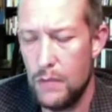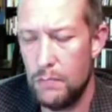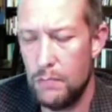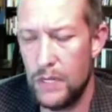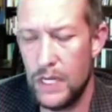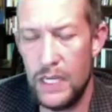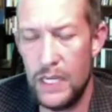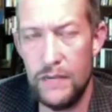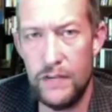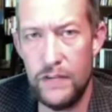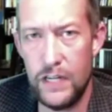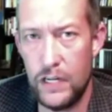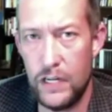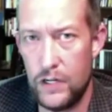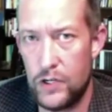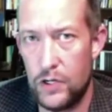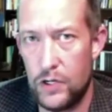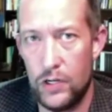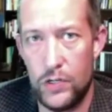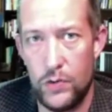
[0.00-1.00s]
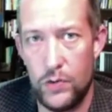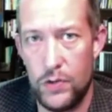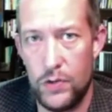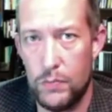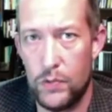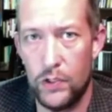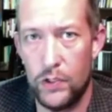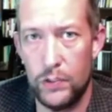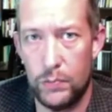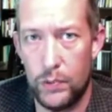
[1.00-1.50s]
But even in a church with
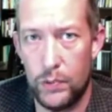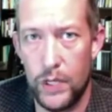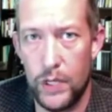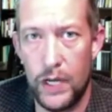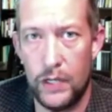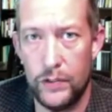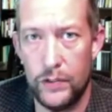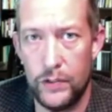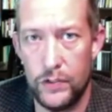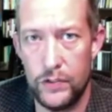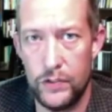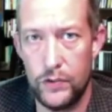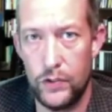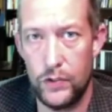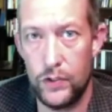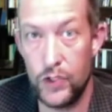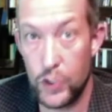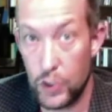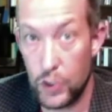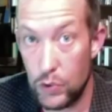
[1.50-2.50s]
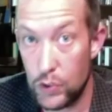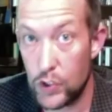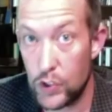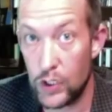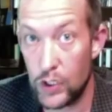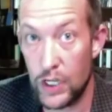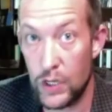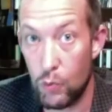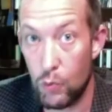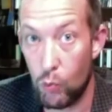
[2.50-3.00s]
multiple elders, there's
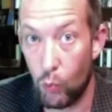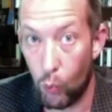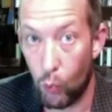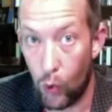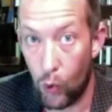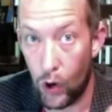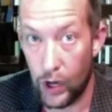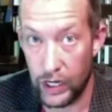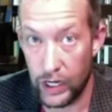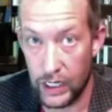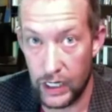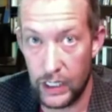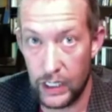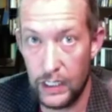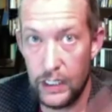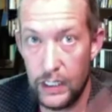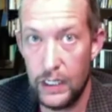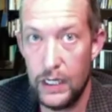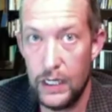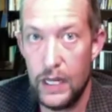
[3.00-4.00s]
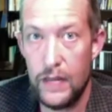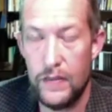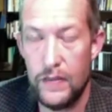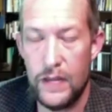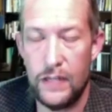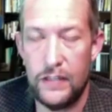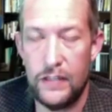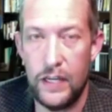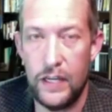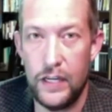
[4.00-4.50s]
usually one
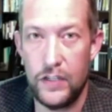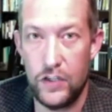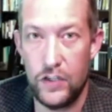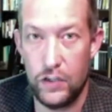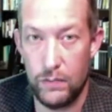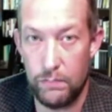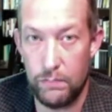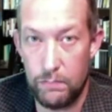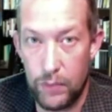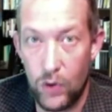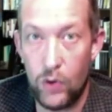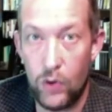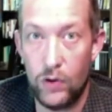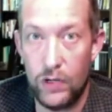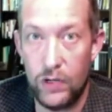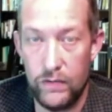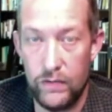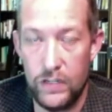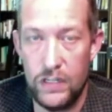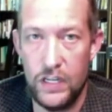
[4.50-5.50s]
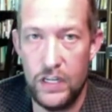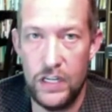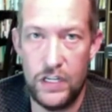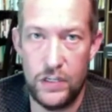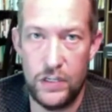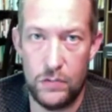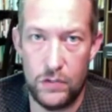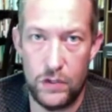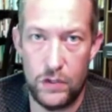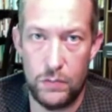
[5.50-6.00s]
that takes the bulk of the
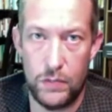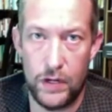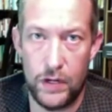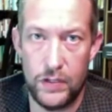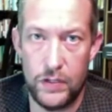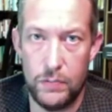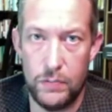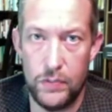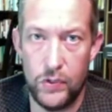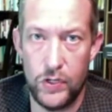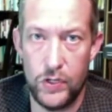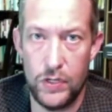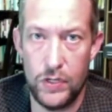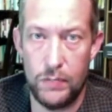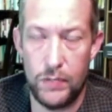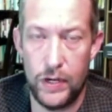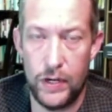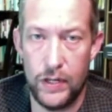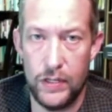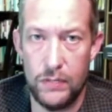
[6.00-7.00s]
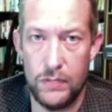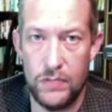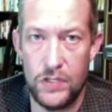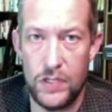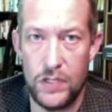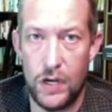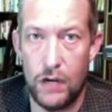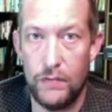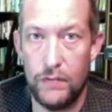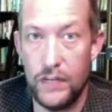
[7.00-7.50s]
teaching responsibility upon
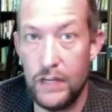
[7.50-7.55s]
themselves.